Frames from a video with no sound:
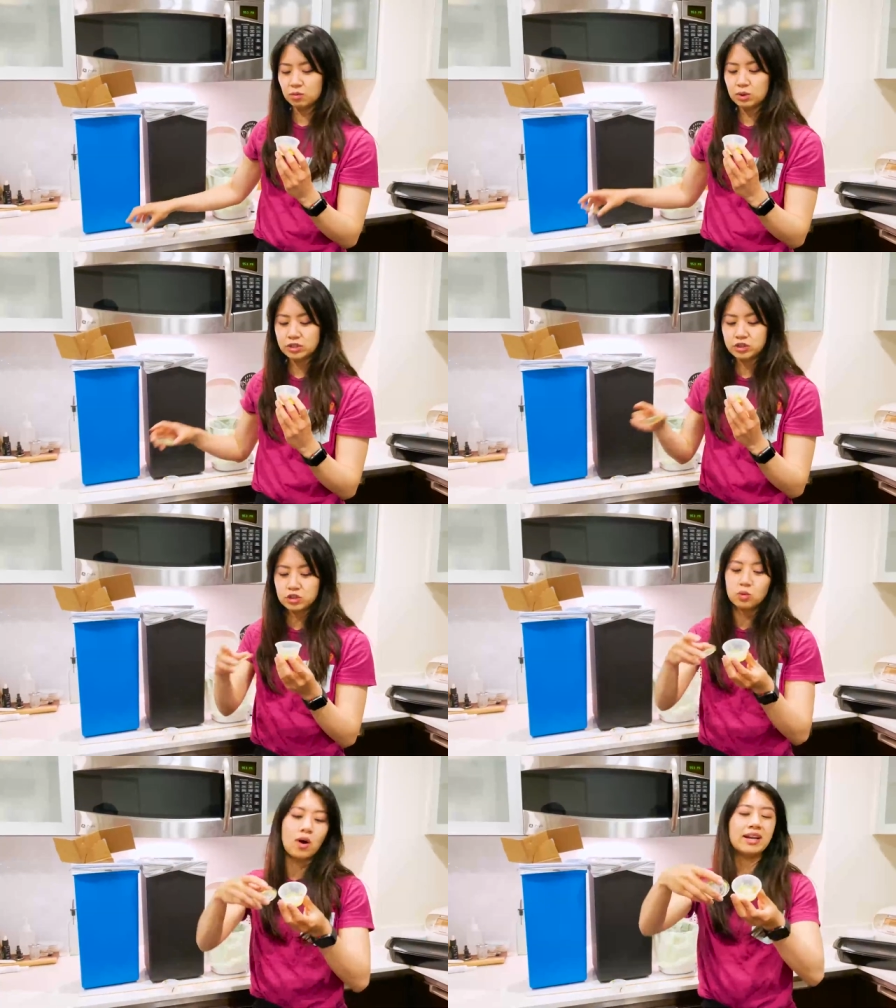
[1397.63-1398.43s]
we
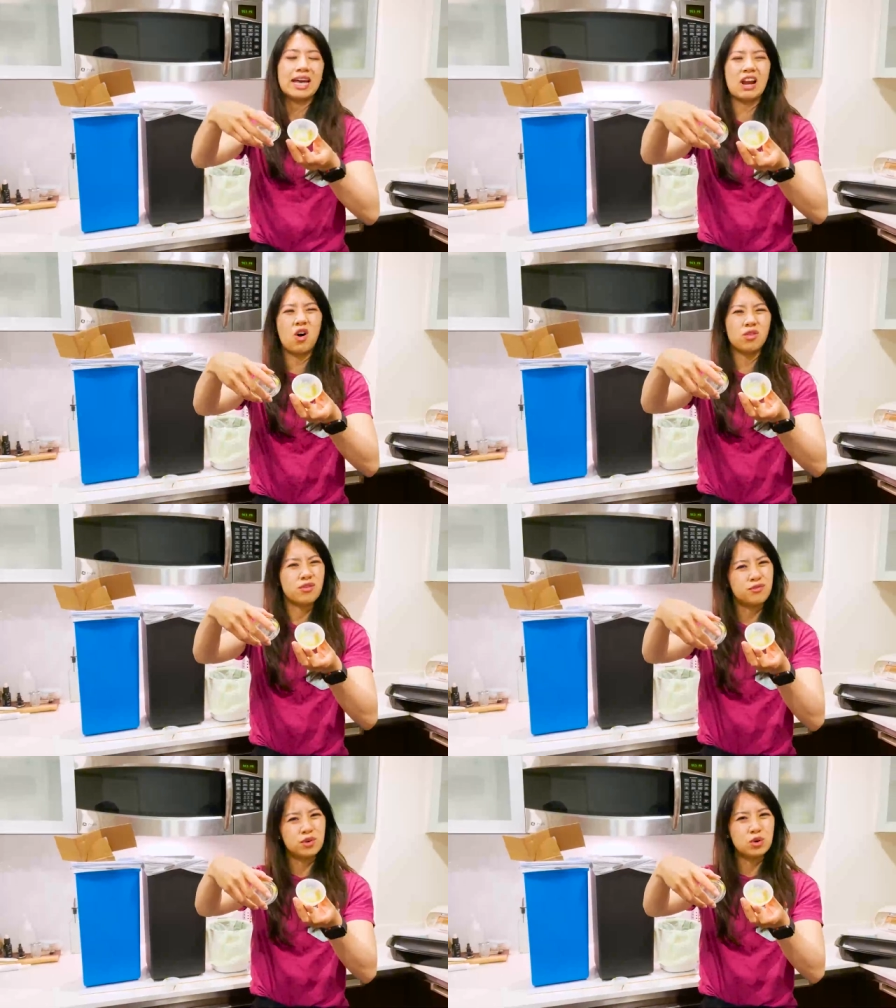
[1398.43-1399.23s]
do want to get all
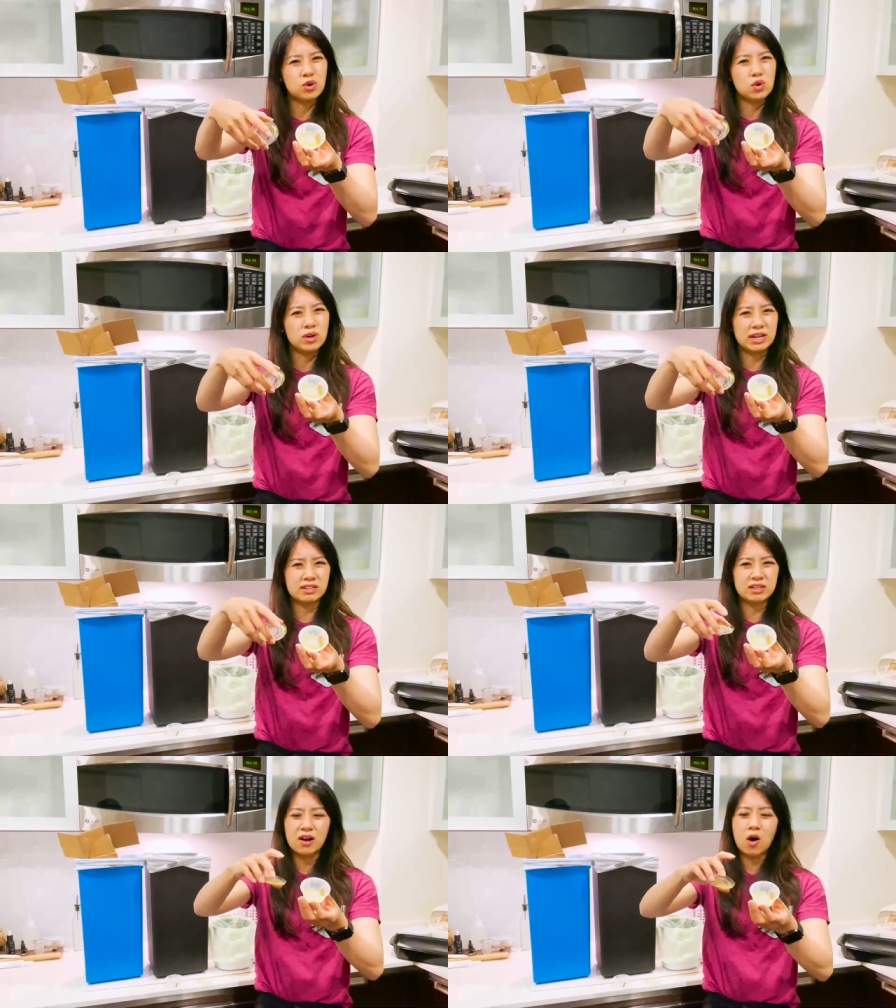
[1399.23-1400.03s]
the food
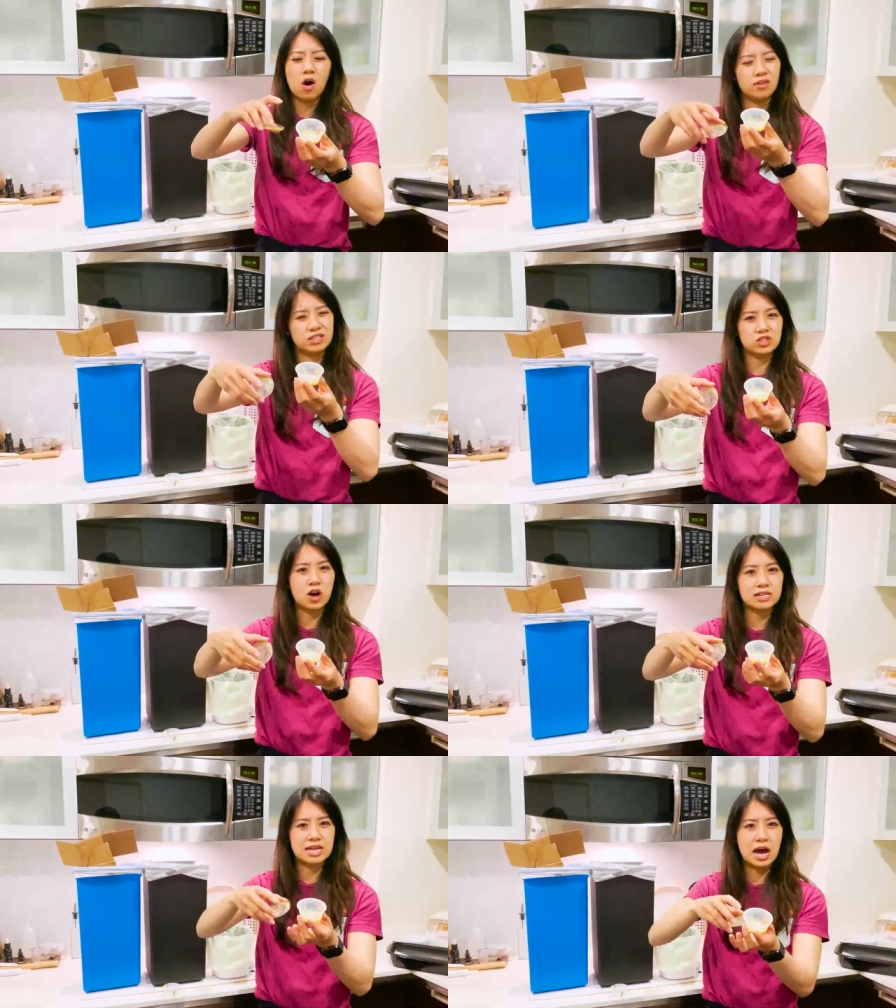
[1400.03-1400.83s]
and all the
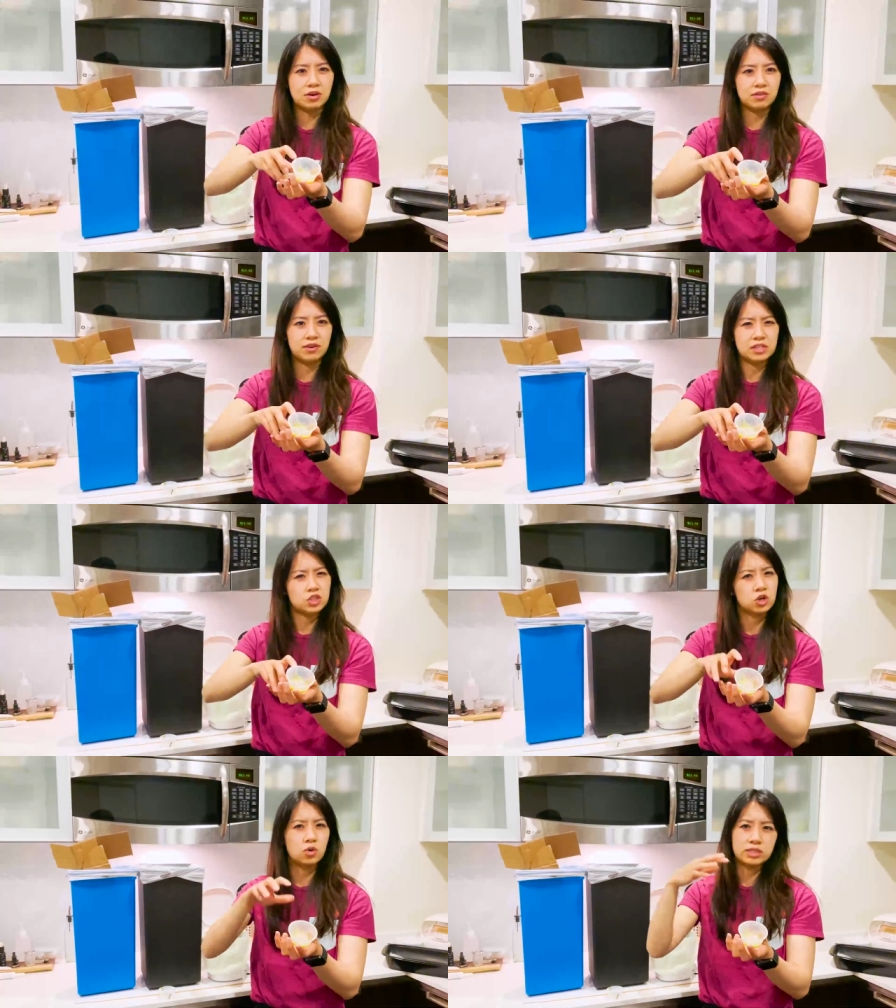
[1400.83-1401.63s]
sauce out of it
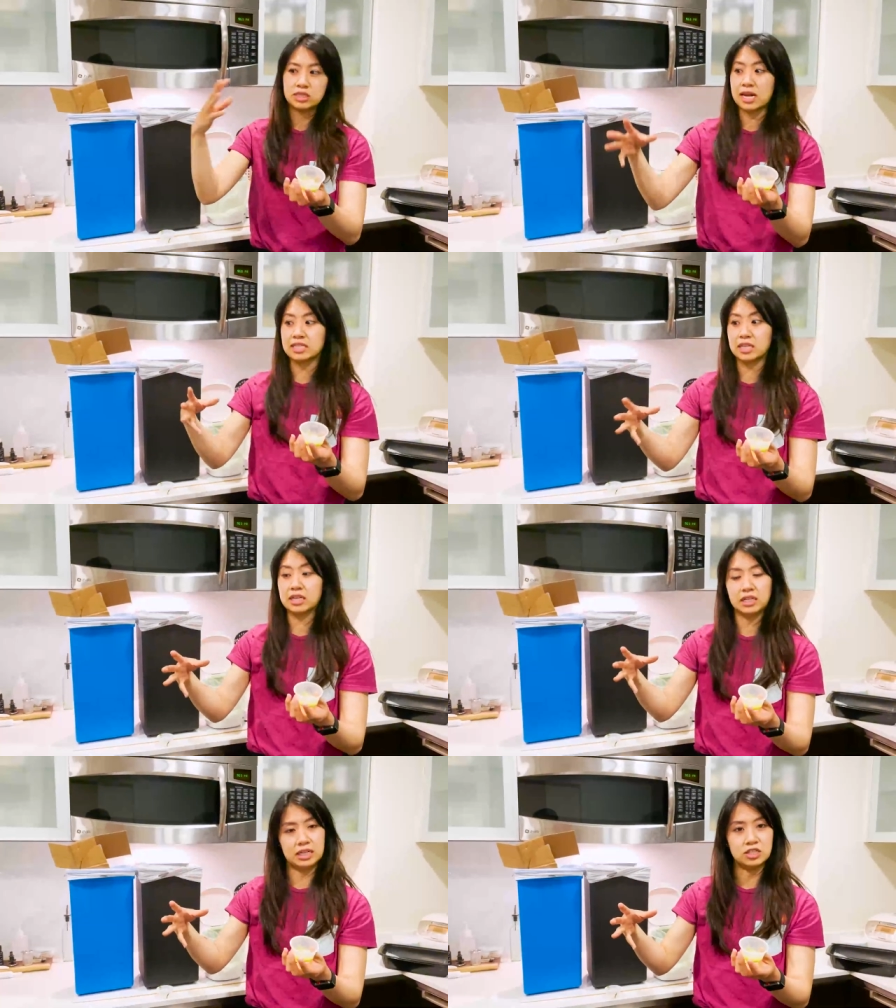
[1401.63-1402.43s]
so it's nice
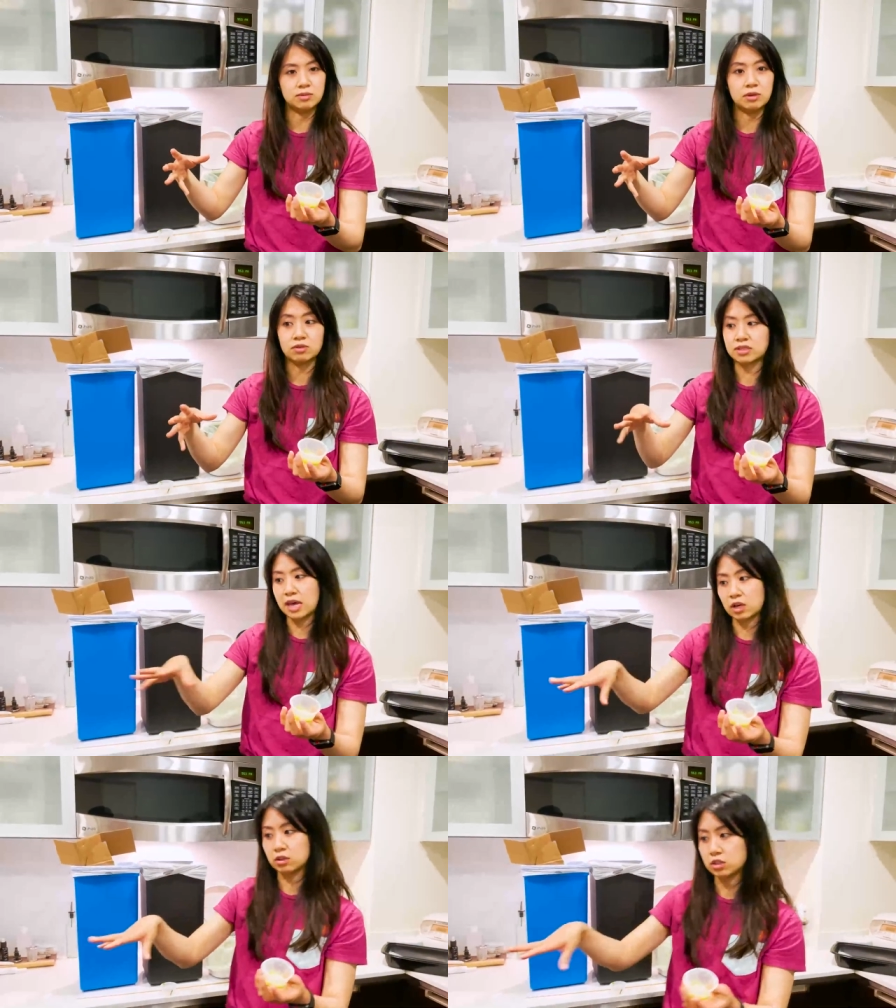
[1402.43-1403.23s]
and clean to be recycled.